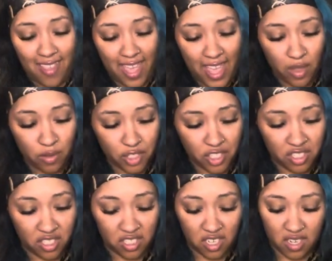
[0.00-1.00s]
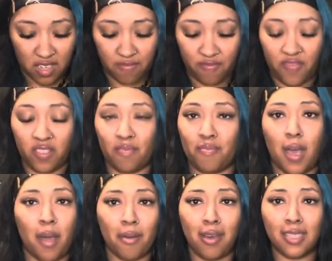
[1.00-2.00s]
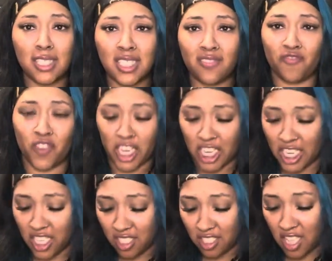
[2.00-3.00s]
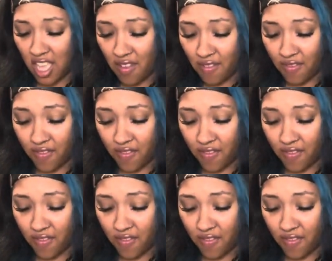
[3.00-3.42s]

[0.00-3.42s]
Ouch. Pop all this freaking nails off.